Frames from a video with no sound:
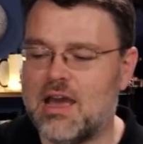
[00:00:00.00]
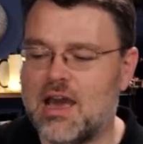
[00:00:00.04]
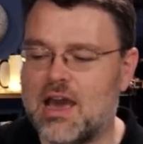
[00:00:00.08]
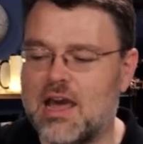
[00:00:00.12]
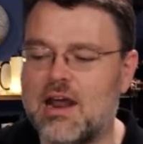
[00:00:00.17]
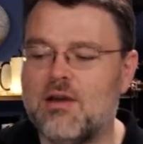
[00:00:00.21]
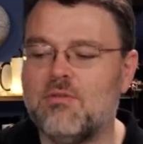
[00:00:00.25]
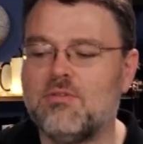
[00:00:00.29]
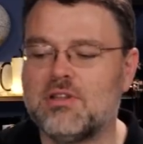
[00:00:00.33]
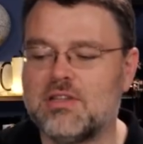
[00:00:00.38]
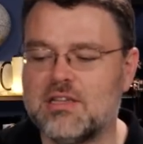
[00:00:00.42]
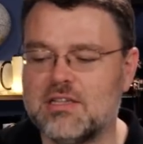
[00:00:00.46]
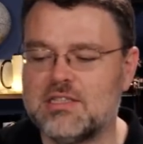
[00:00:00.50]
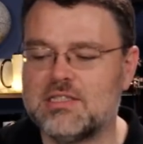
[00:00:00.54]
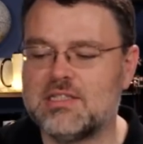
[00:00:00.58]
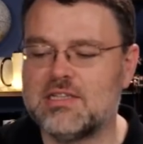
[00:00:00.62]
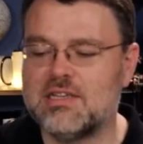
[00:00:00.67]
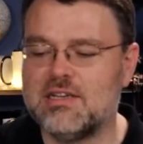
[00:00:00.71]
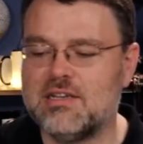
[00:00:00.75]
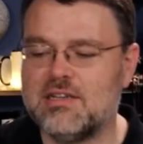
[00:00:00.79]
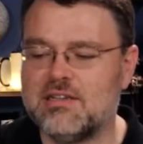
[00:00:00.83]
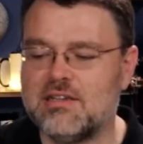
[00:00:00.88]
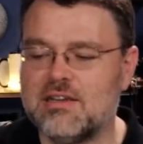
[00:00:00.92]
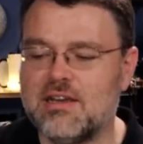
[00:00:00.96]
And I would
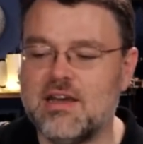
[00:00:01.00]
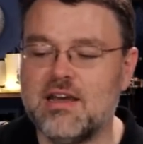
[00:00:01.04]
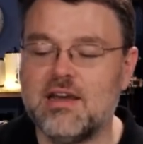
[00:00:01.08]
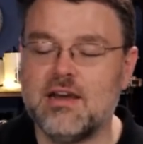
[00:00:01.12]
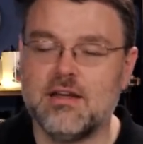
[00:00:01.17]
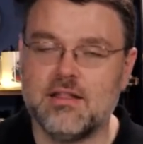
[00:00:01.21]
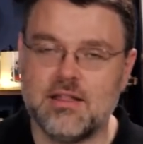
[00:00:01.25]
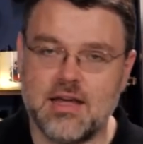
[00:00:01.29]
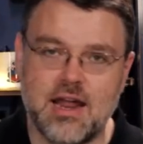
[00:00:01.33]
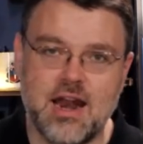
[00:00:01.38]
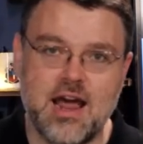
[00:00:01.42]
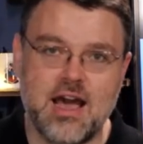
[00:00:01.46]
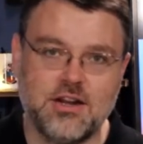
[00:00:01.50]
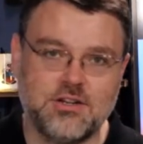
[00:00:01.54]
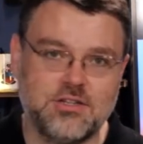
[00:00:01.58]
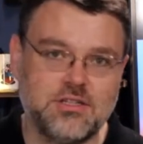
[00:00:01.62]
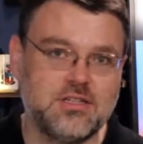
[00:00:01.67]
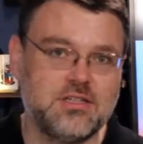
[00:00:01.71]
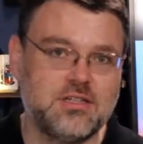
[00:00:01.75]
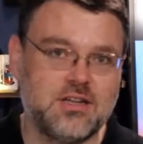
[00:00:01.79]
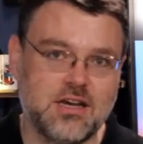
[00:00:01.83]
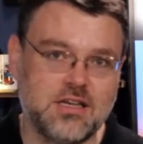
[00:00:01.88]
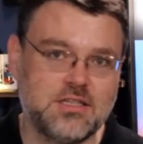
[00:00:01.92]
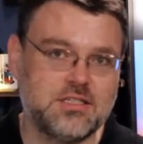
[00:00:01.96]
concede that
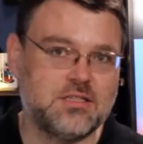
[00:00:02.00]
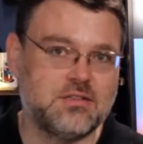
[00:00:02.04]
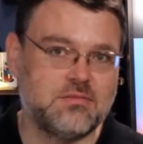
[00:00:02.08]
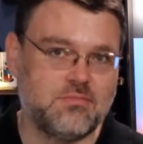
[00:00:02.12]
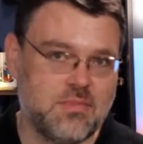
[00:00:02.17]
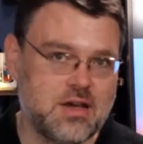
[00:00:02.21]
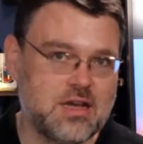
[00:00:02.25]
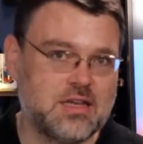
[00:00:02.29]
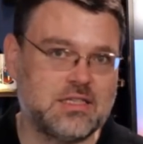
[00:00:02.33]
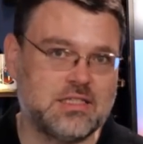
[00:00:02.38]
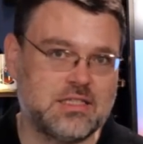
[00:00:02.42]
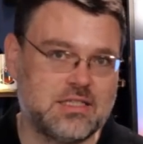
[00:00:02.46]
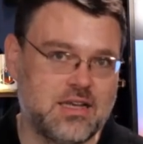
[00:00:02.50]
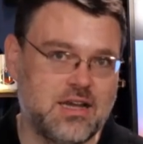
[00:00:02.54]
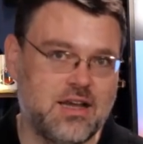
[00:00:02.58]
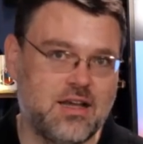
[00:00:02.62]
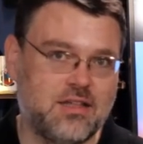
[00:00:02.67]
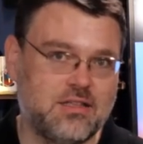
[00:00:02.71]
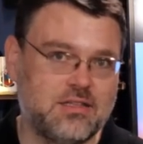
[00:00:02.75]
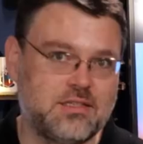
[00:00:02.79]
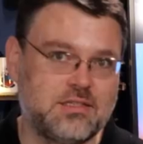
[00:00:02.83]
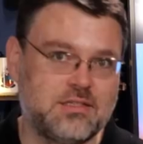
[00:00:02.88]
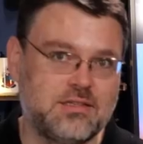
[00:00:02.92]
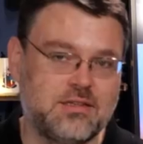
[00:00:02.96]
actually doesn't make
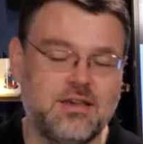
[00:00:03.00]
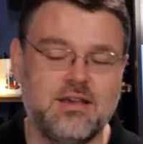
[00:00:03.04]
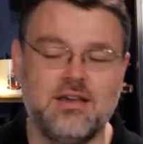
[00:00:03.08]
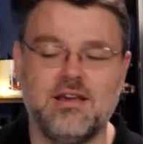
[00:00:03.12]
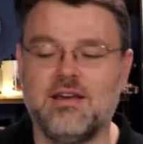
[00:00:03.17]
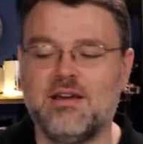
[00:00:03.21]
sense